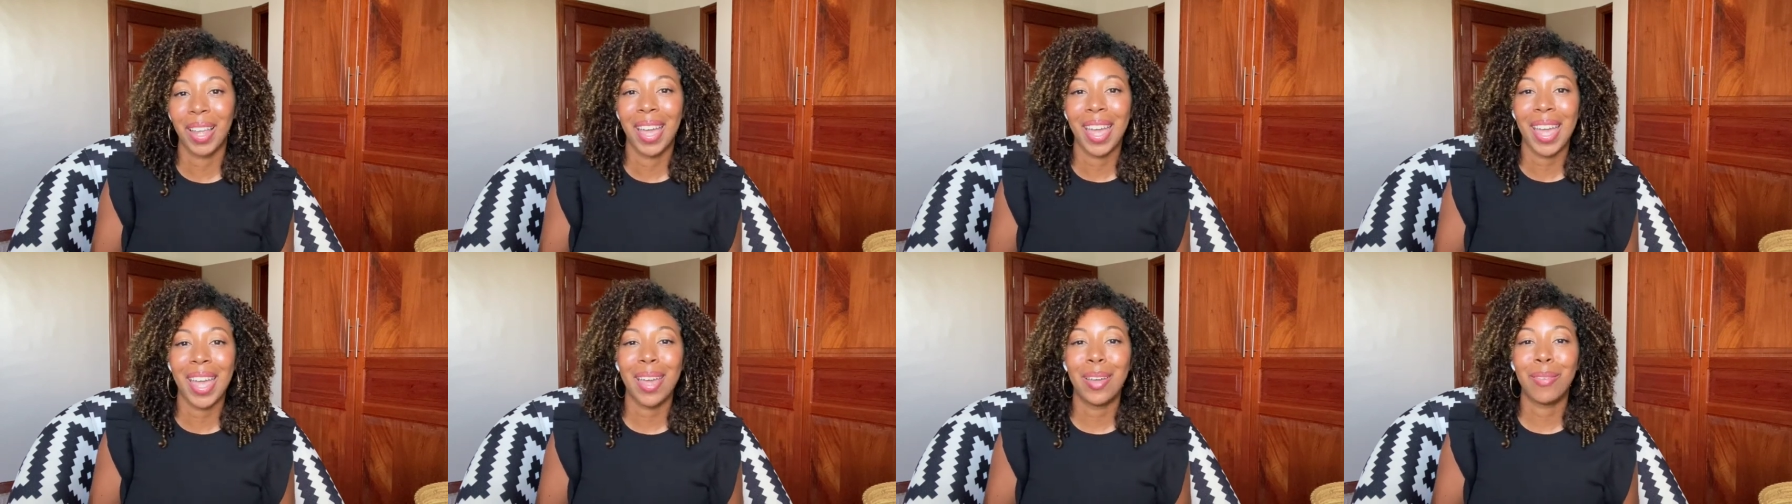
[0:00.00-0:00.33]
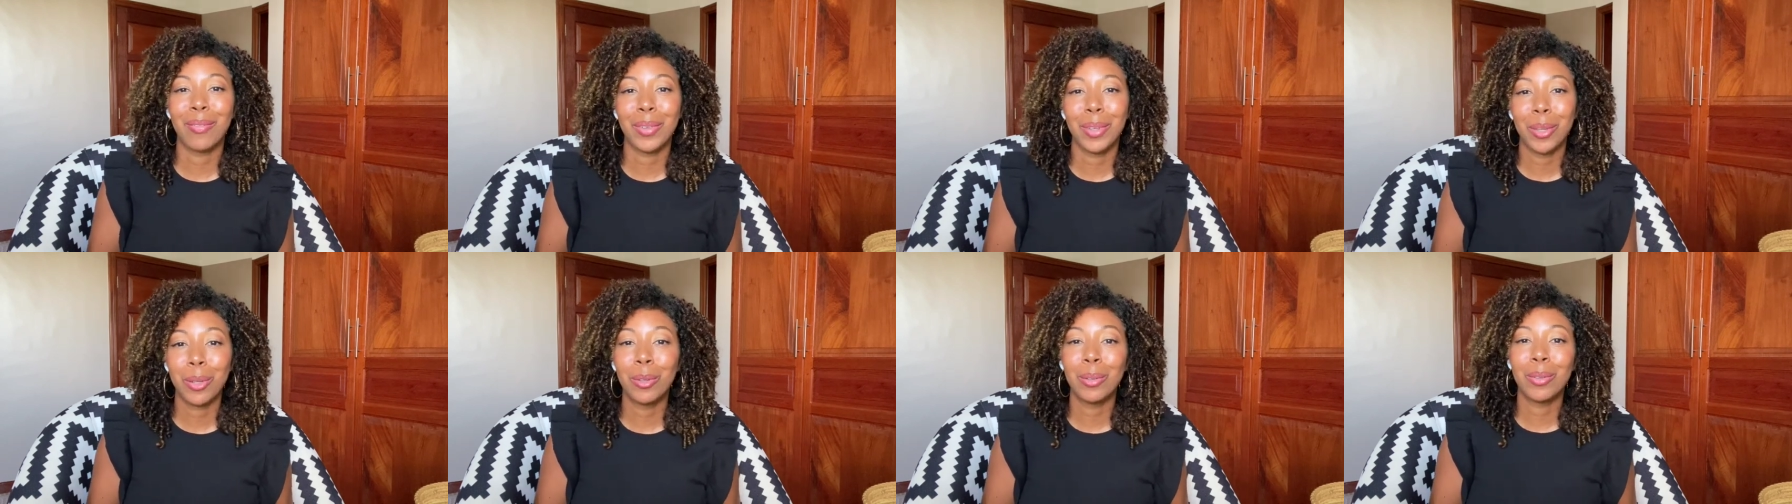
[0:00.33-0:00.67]
If
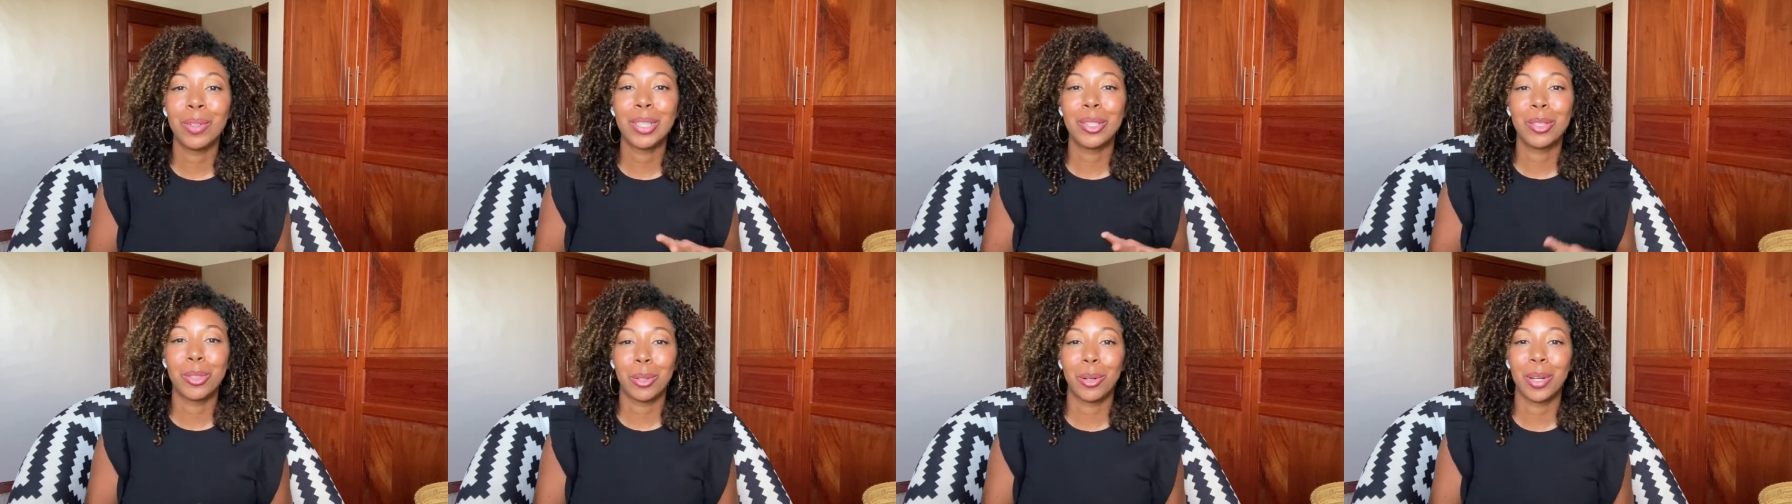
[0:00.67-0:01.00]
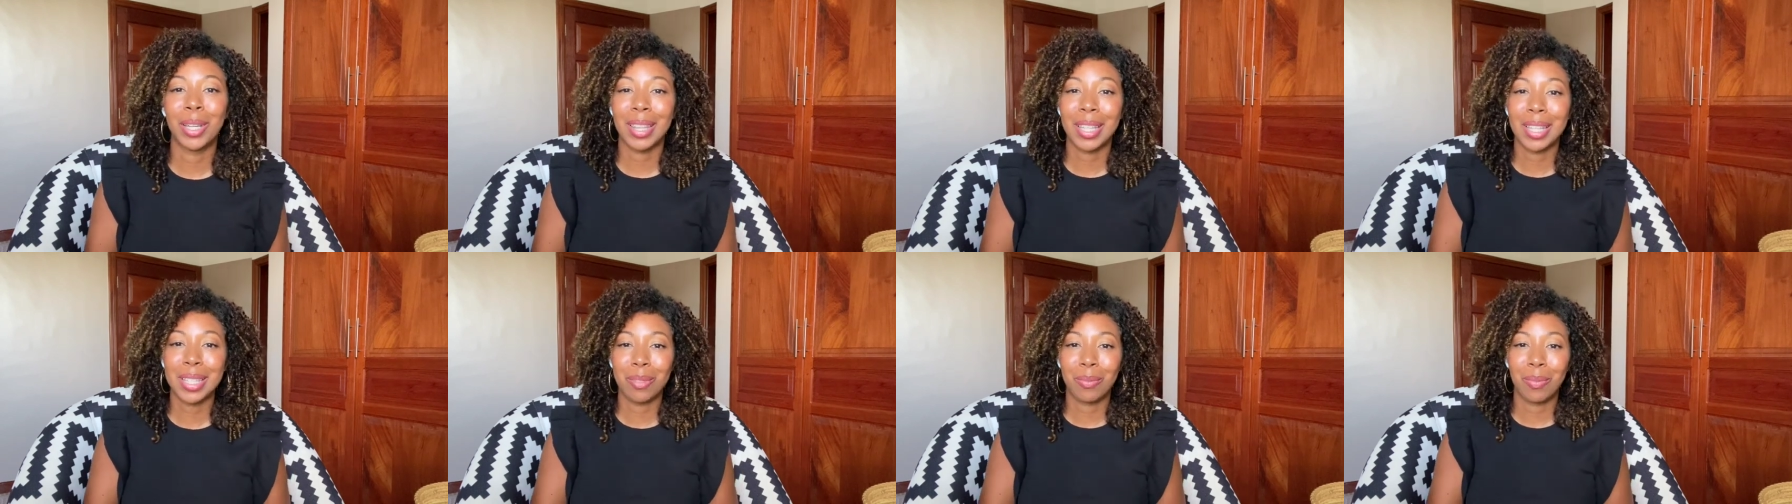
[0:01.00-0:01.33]
you
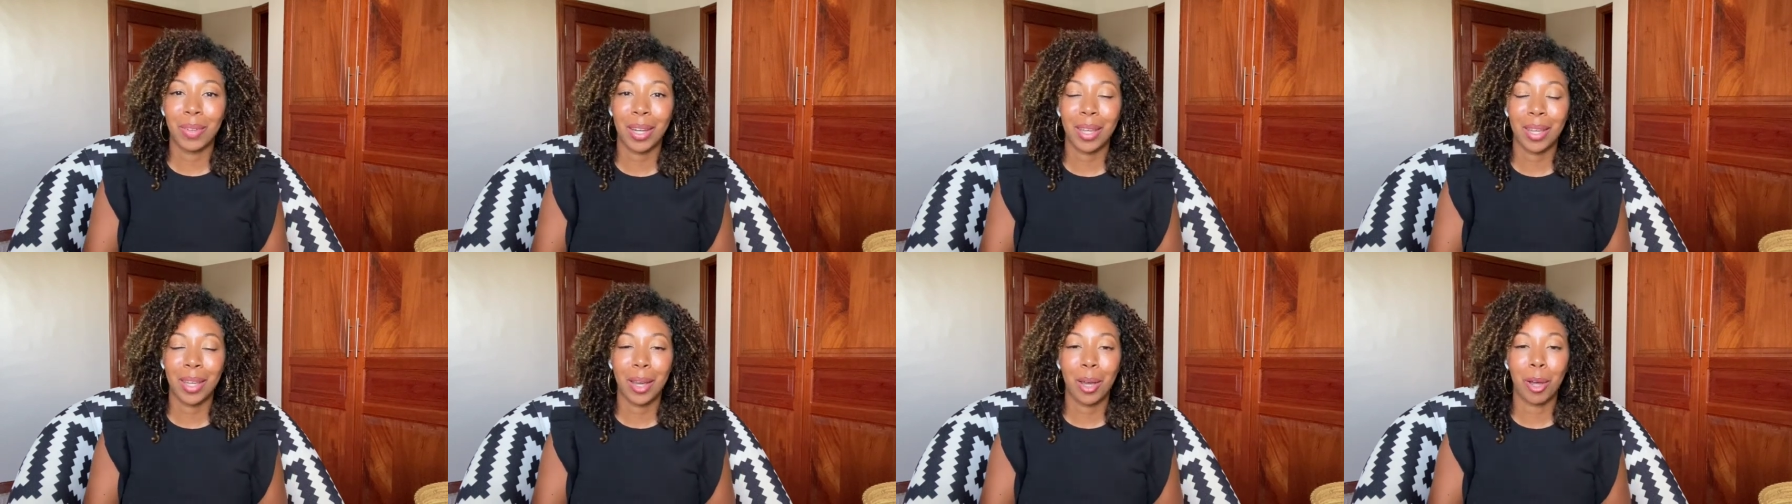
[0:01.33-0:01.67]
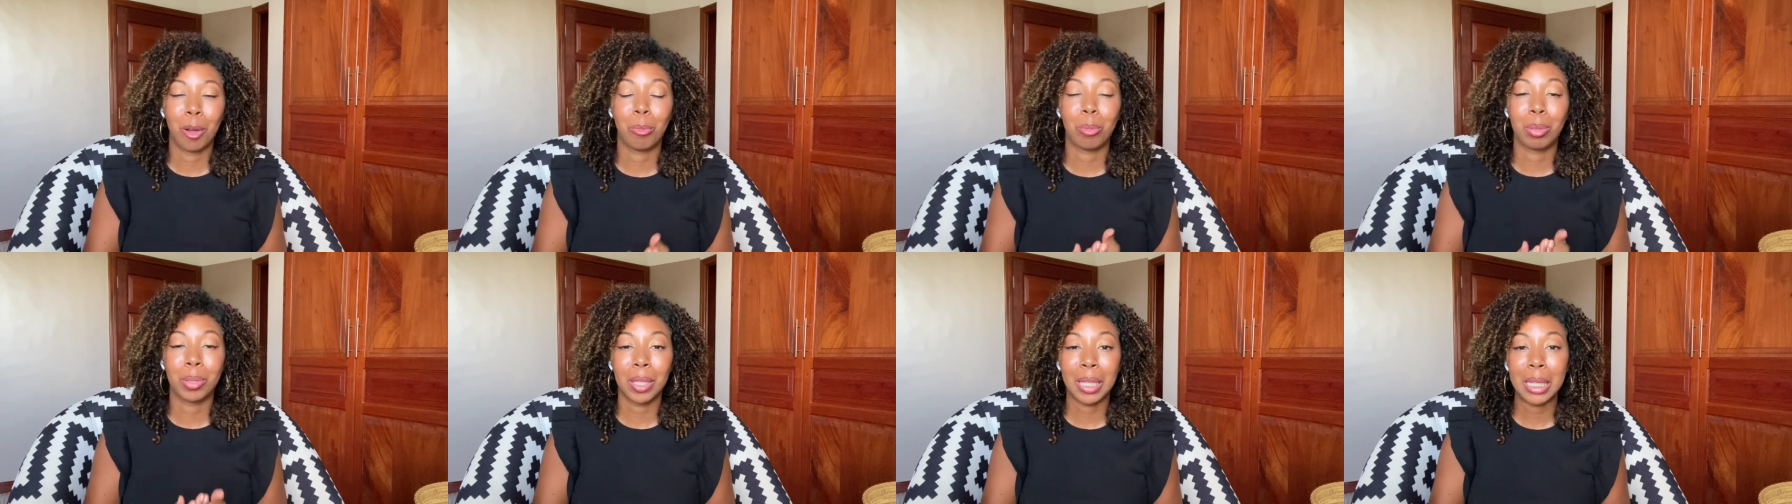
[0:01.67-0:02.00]
enjoyed this video,
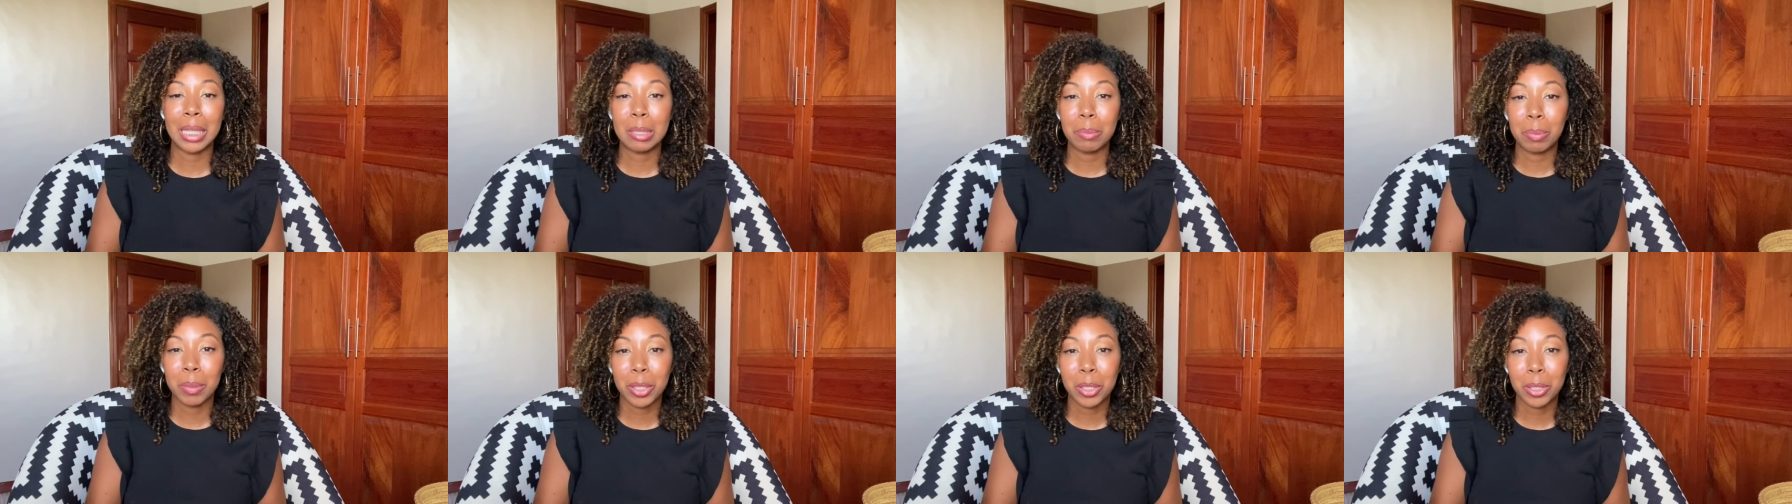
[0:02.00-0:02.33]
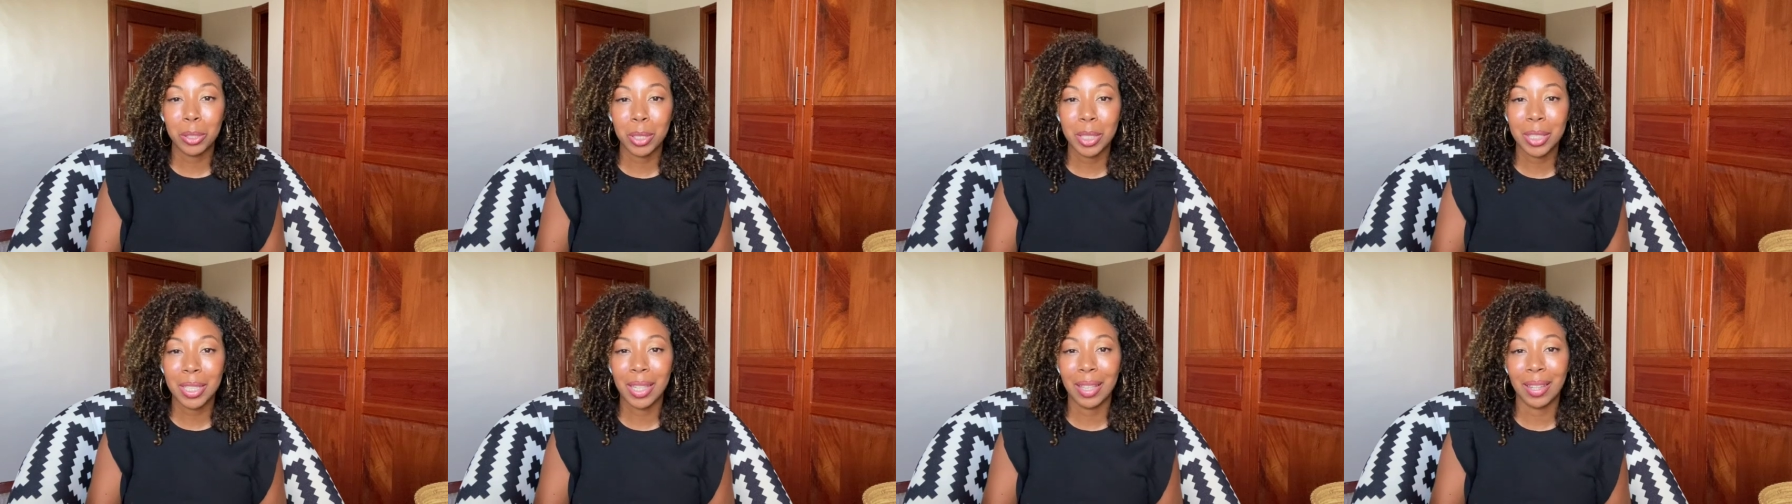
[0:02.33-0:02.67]
please be
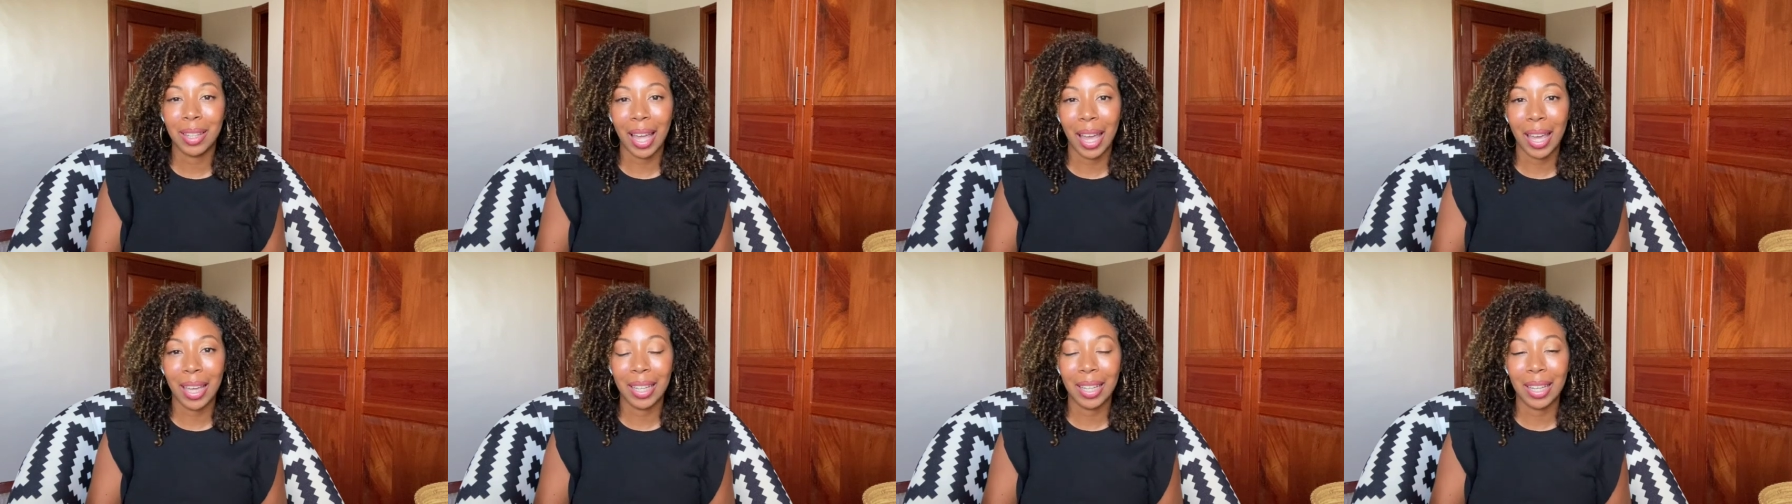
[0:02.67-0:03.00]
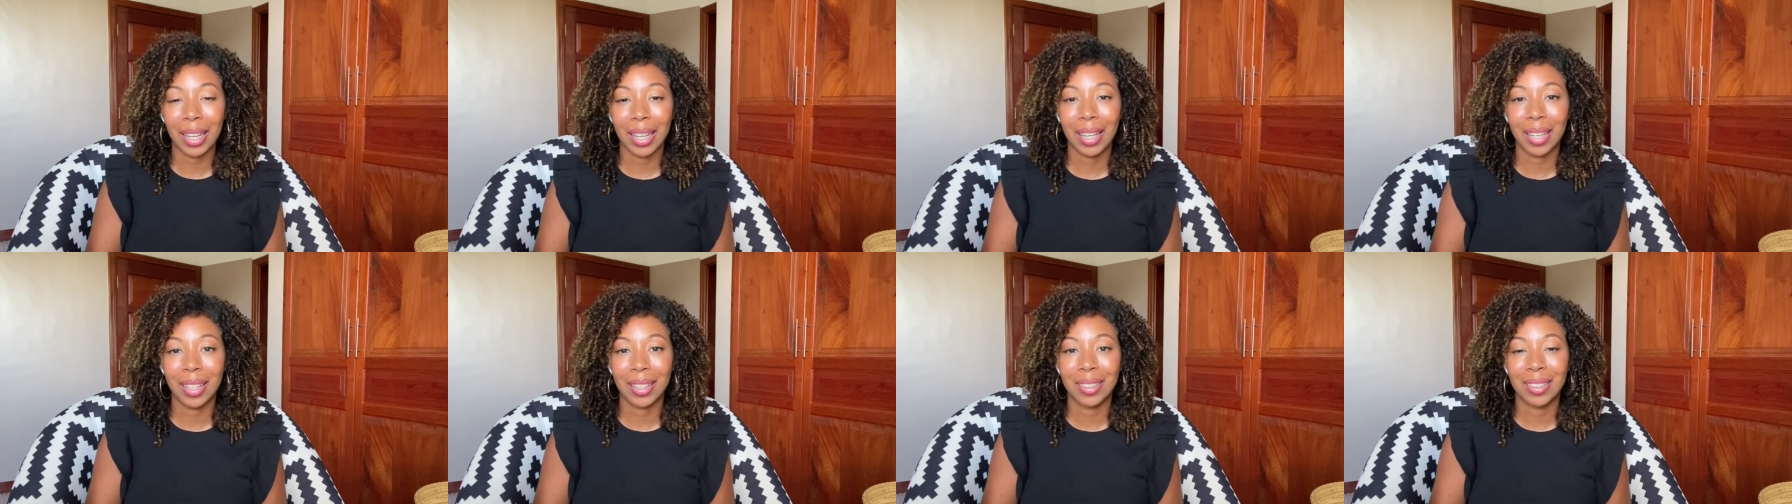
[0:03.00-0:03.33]
sure to like
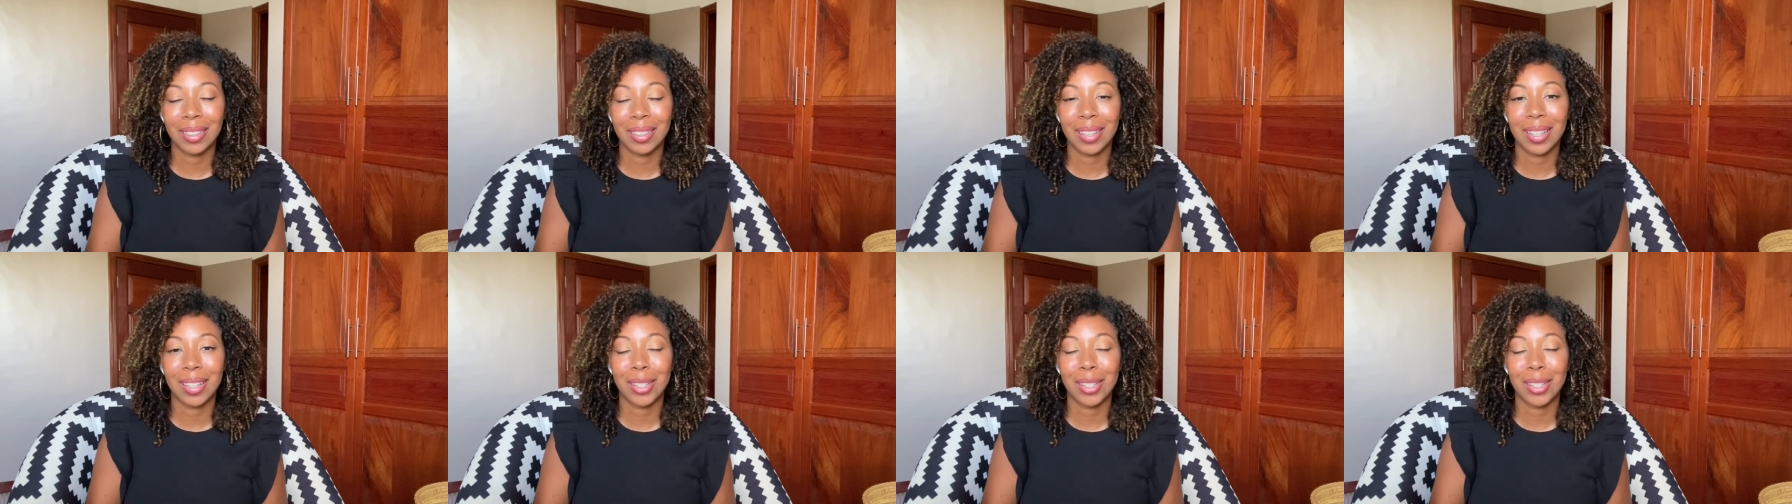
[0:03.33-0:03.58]
it,